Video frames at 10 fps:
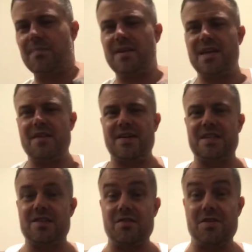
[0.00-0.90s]
me,
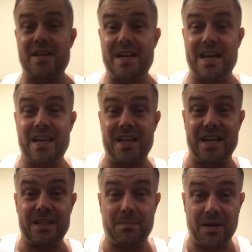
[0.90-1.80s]
that's looking 8
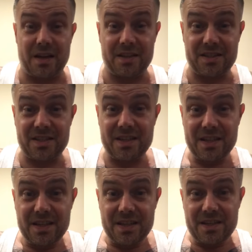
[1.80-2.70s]
years plus.
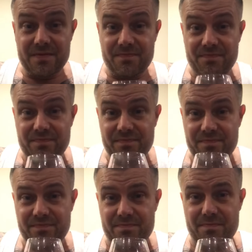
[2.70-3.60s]

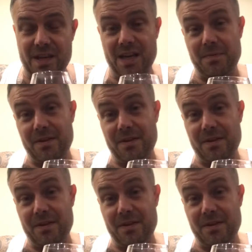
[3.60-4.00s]
Maybe